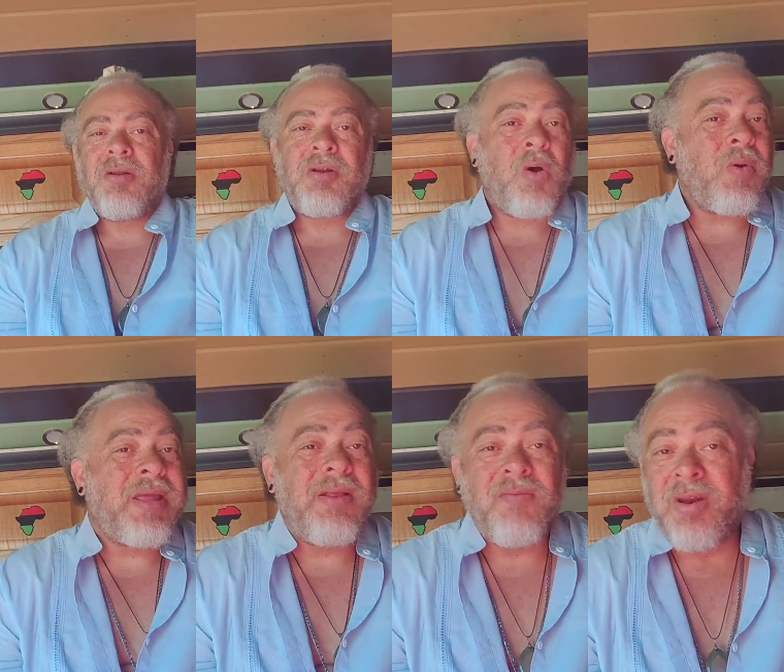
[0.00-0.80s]

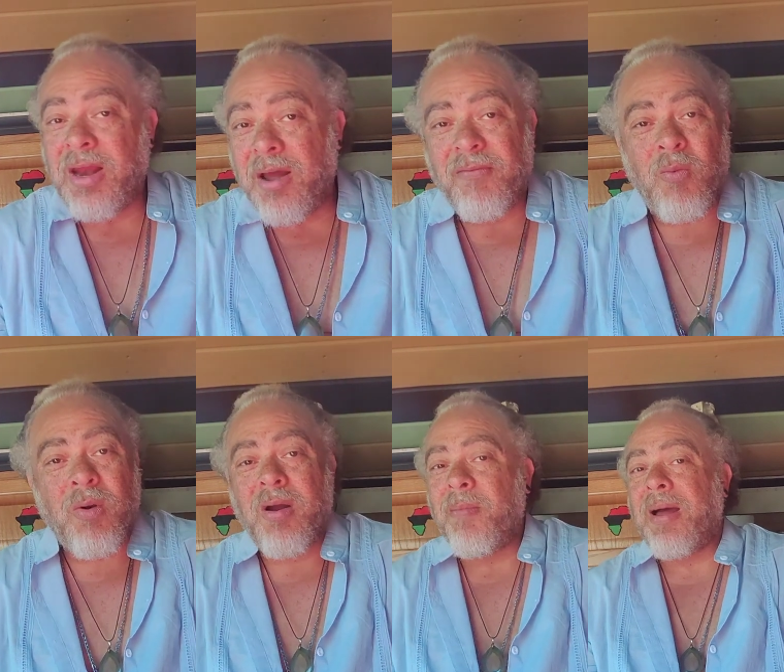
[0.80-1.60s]
Never
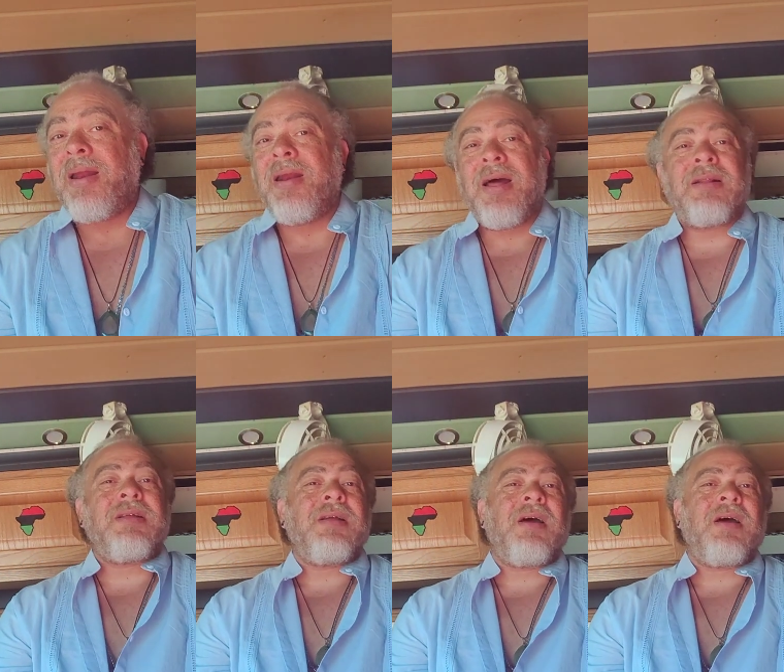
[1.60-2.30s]
worry about nothing